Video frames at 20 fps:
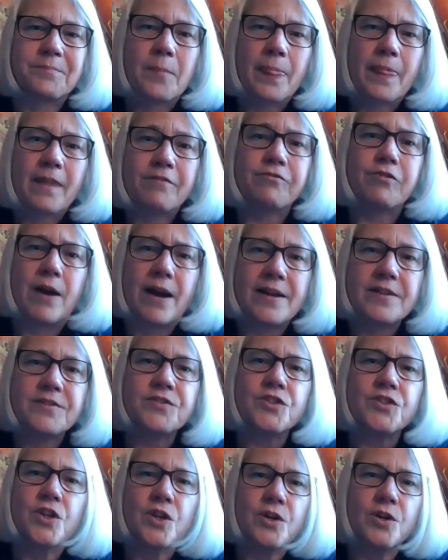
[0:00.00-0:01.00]

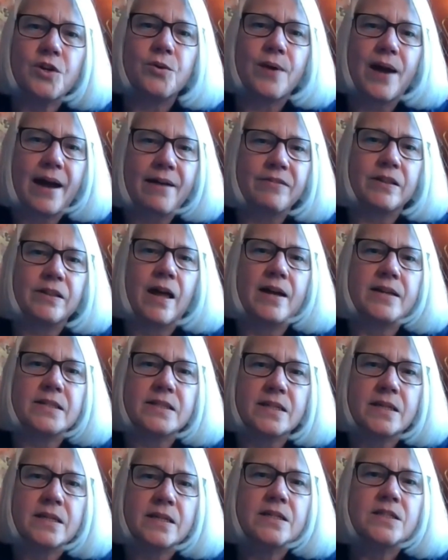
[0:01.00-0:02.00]
friends who have a lot
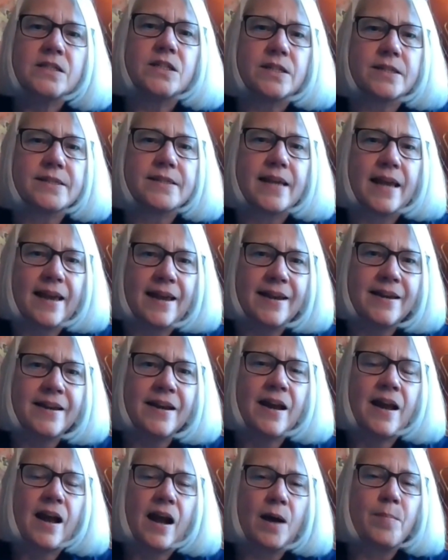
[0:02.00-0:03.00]
to say
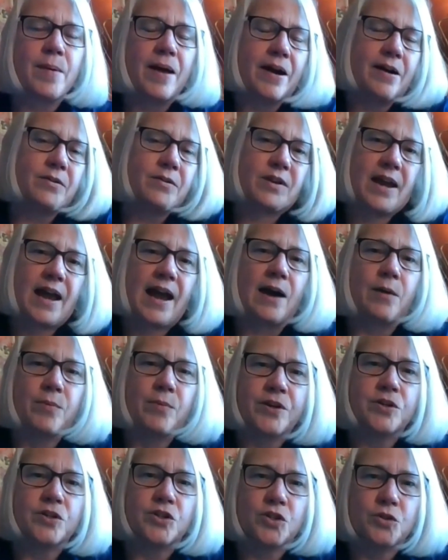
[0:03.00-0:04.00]
about how we
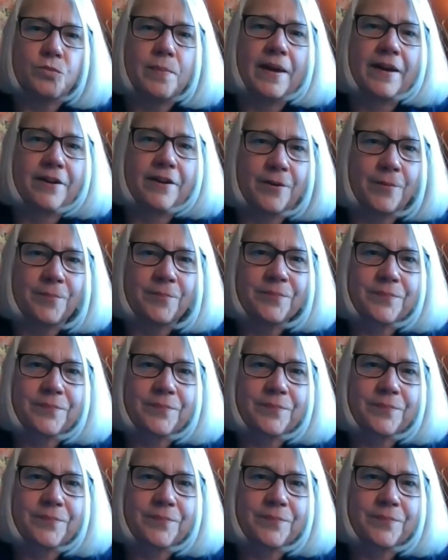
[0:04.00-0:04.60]
could do better.